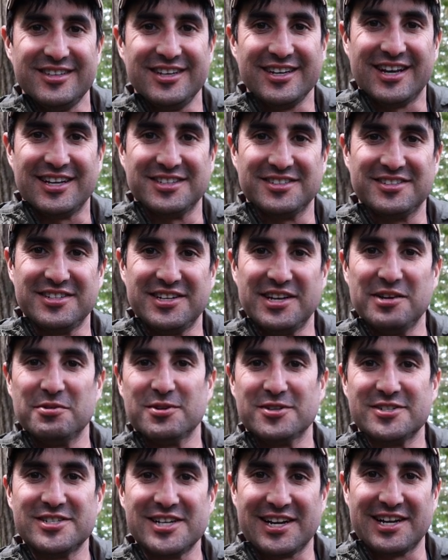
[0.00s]
Hey guys, today
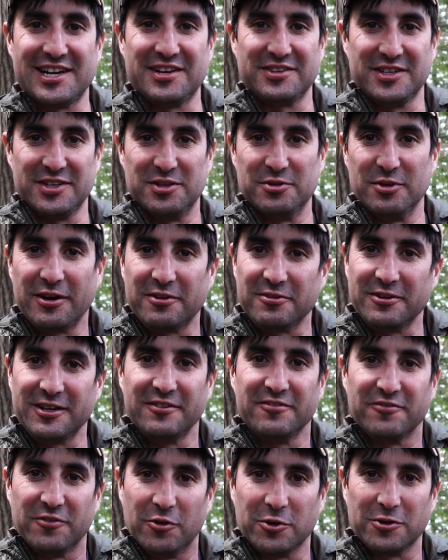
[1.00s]
we're checking out the Gregory
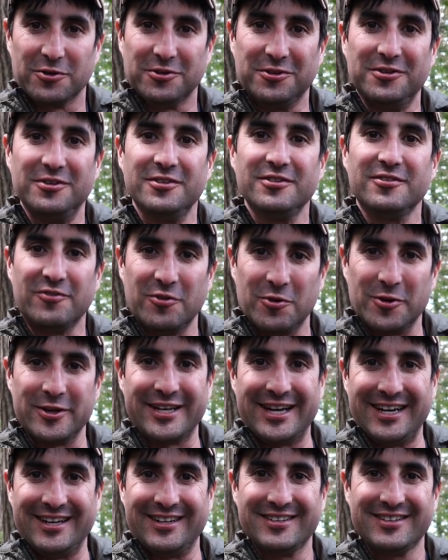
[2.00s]
Focal
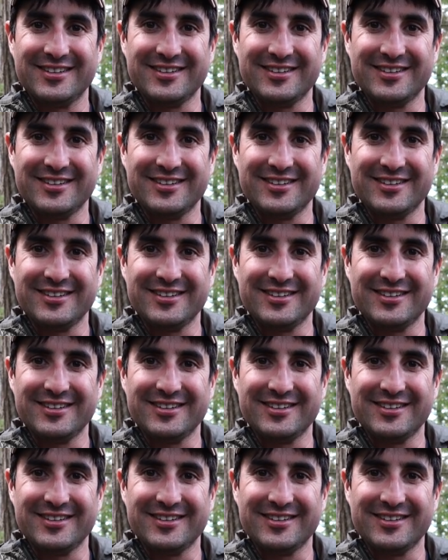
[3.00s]
48.